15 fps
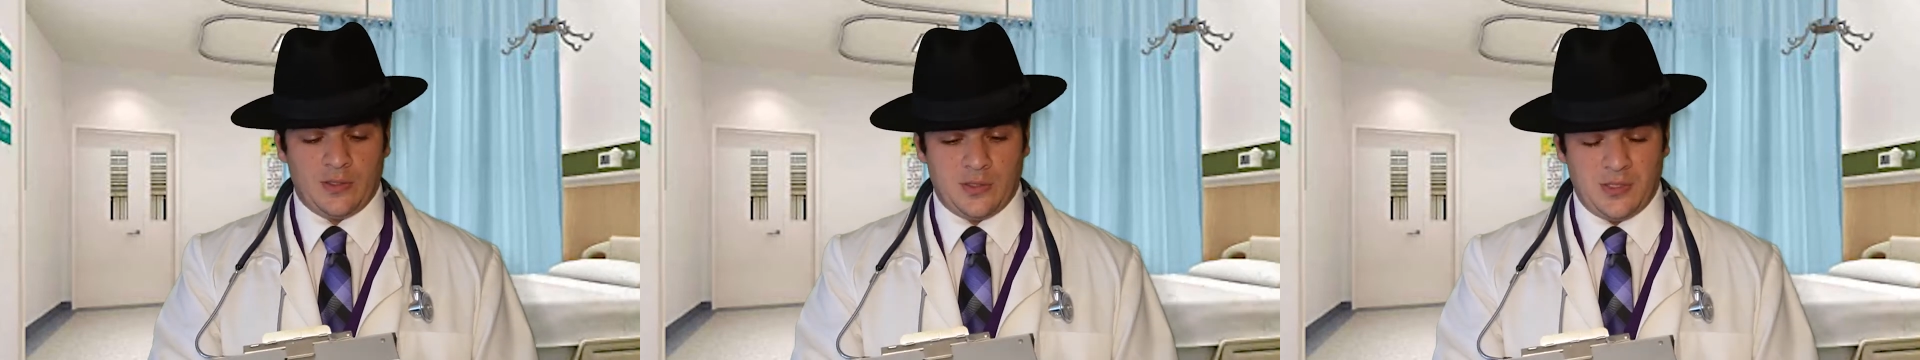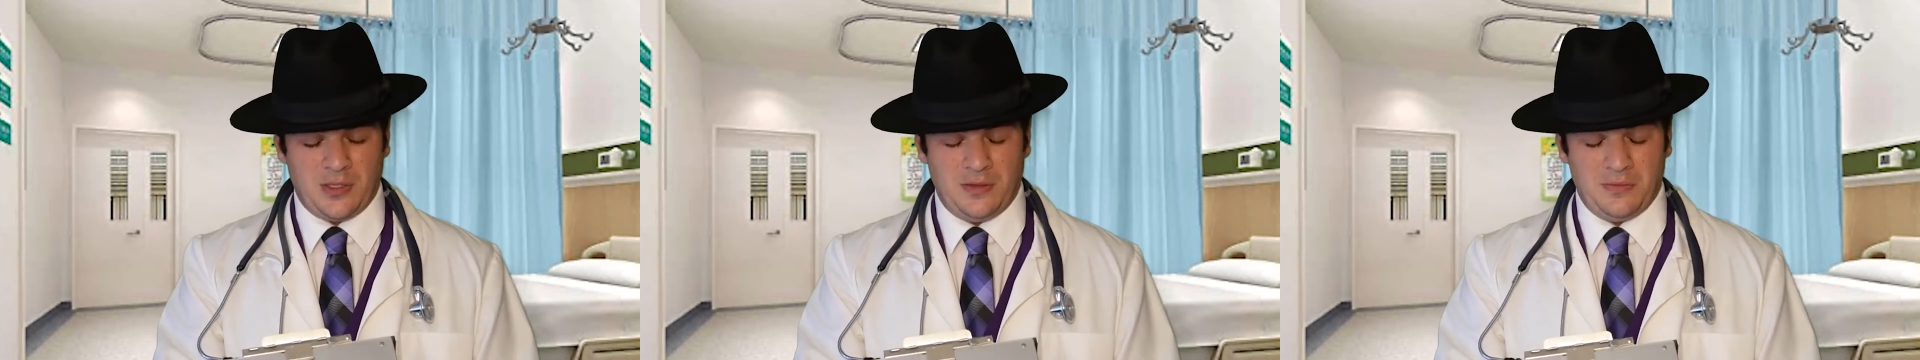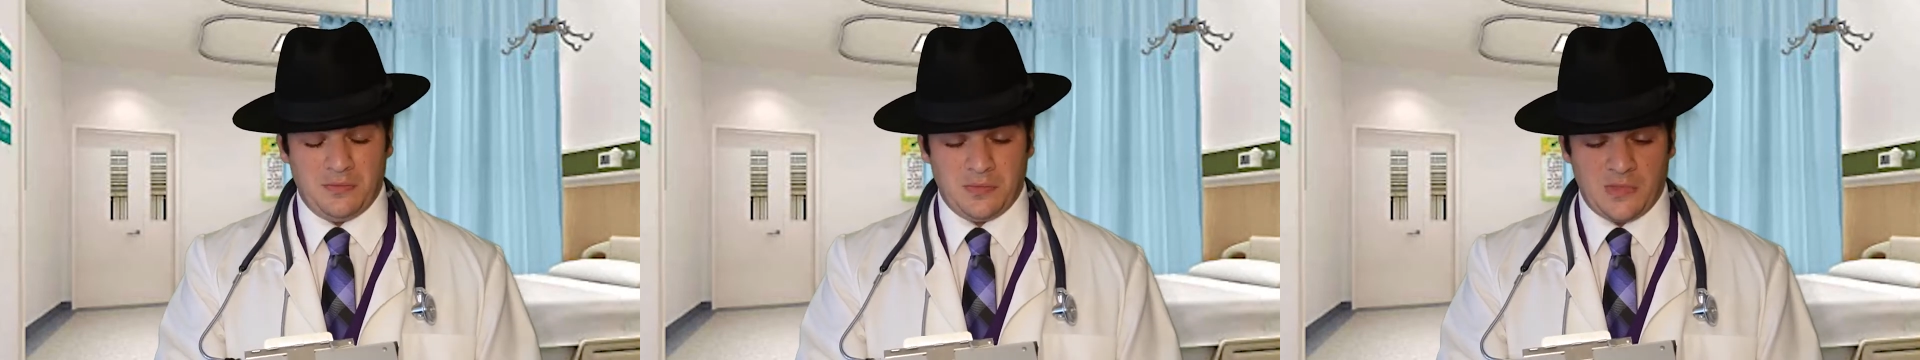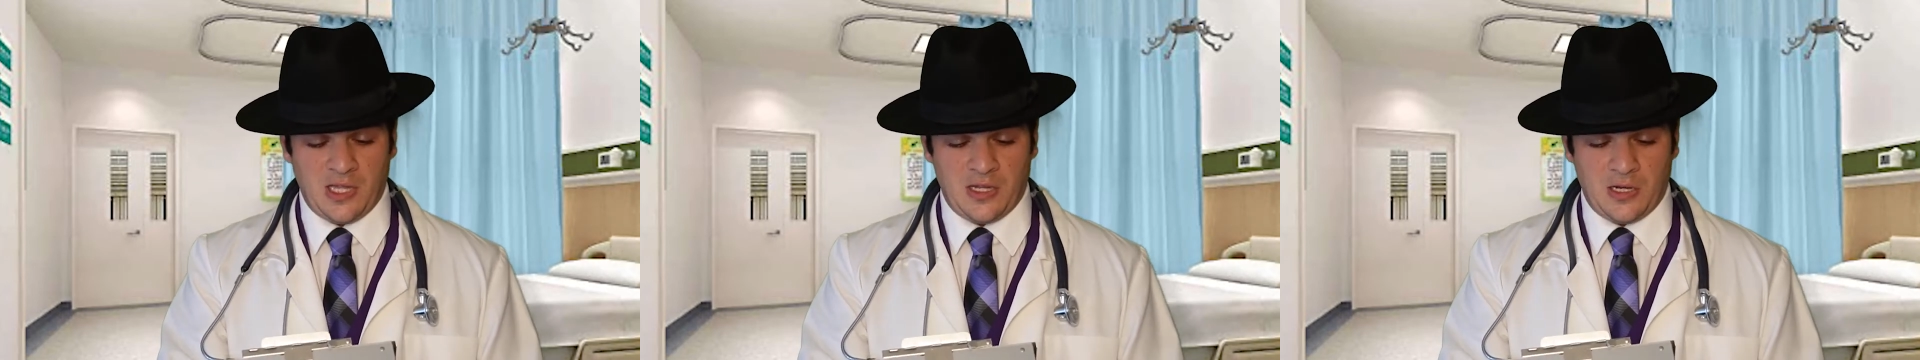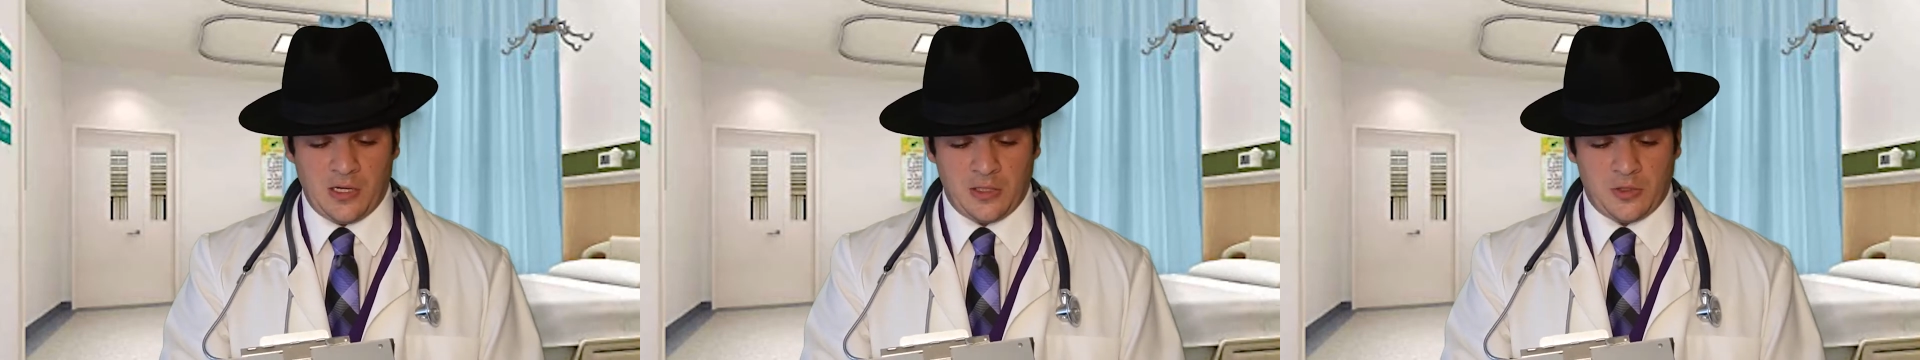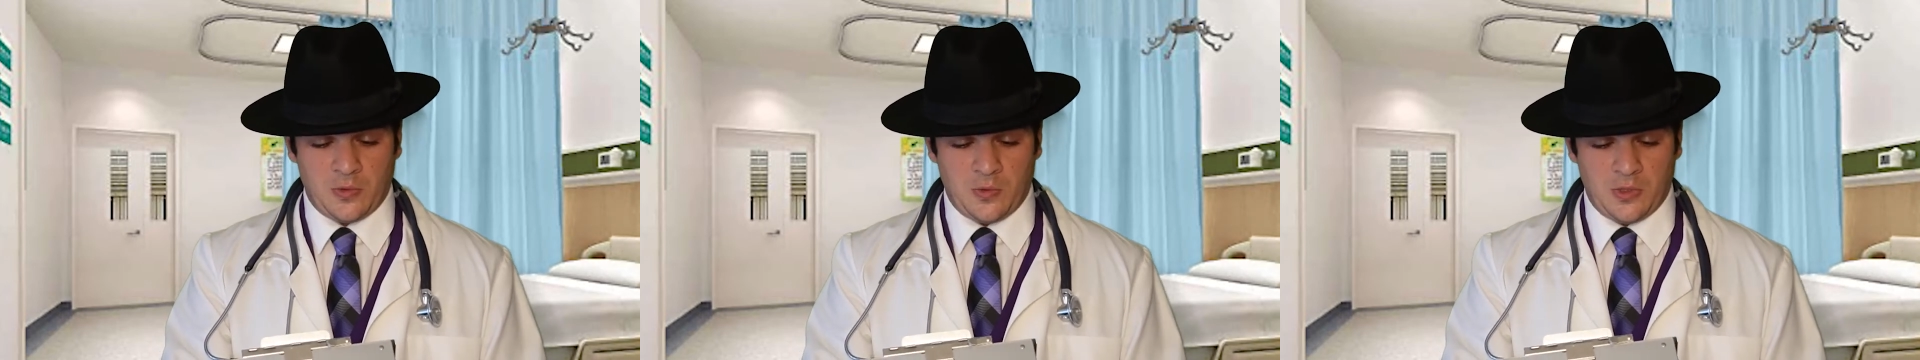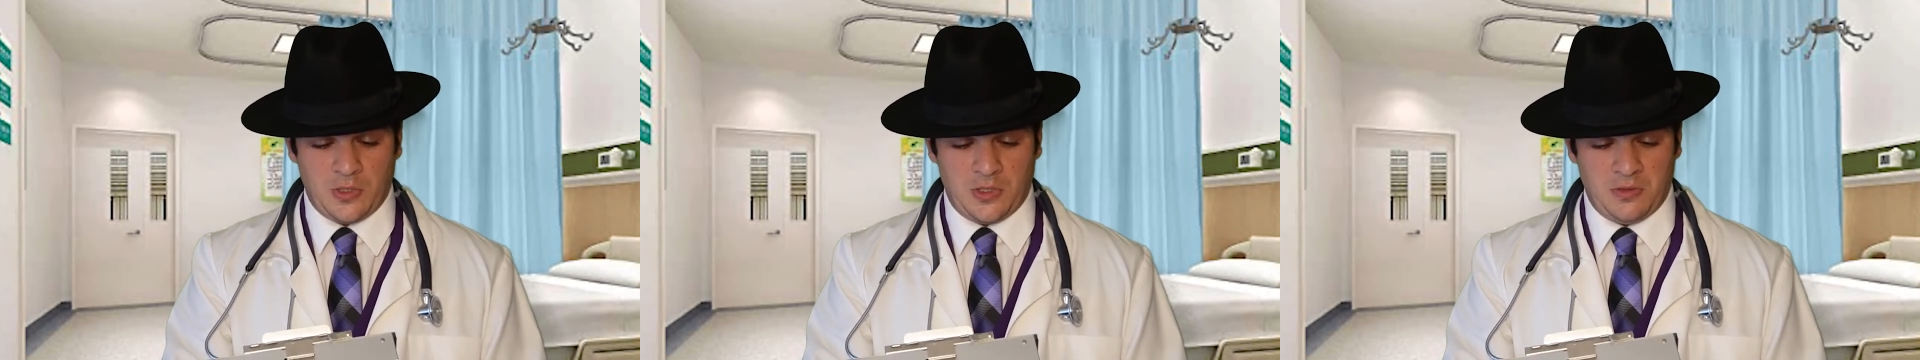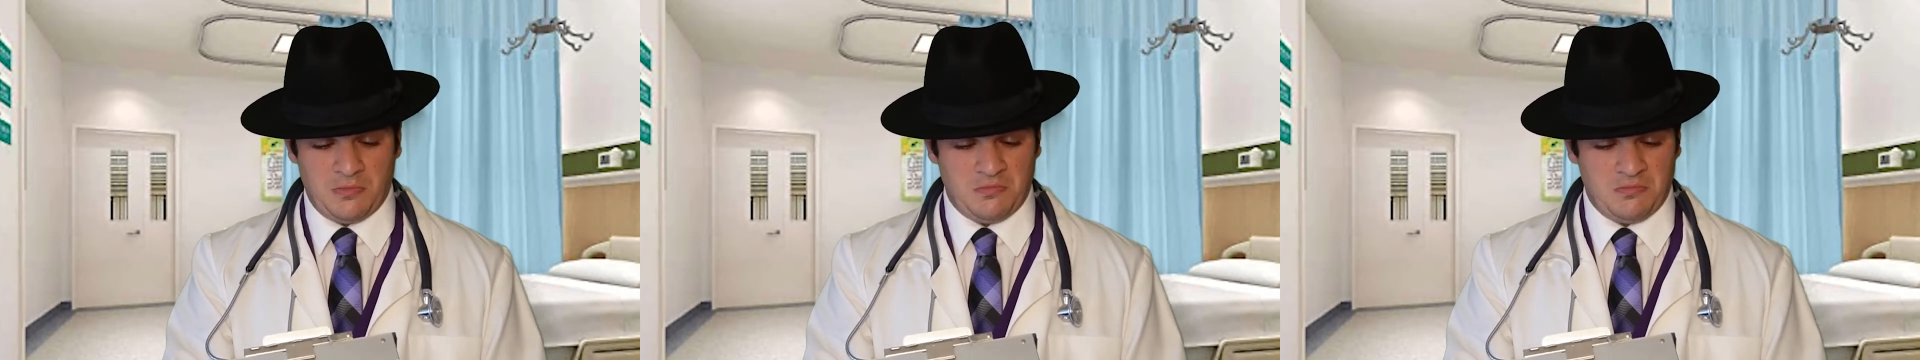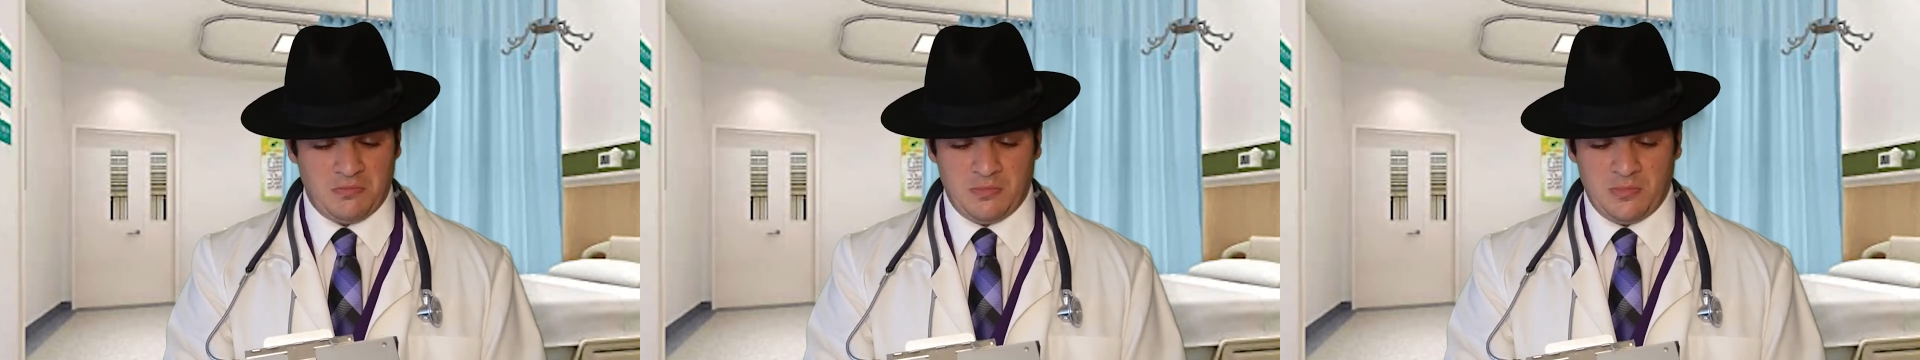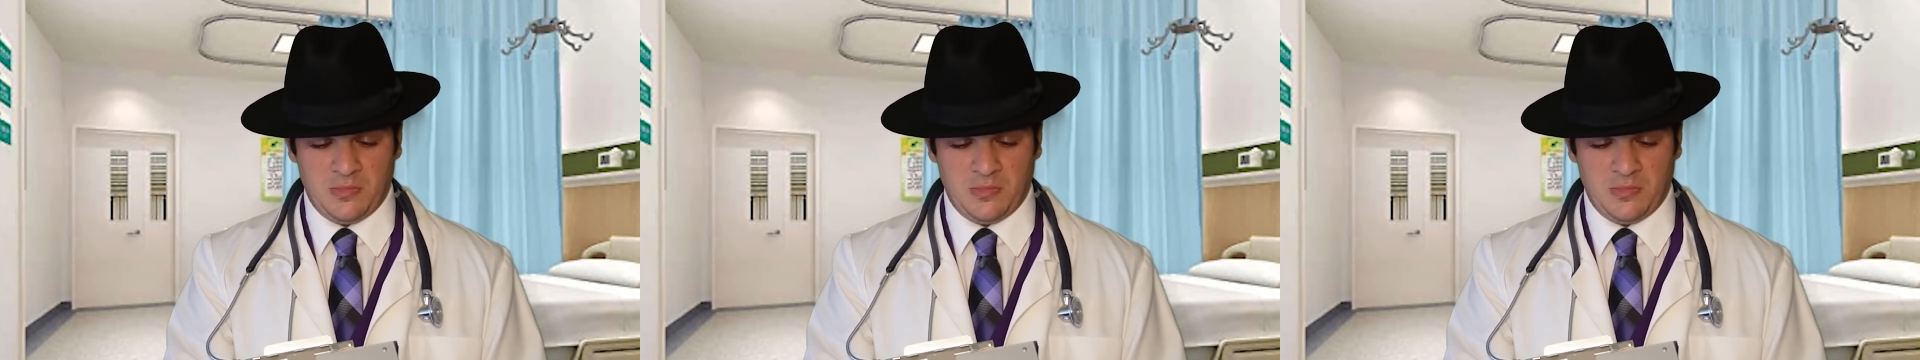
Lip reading: Let's see. 10 out of 20.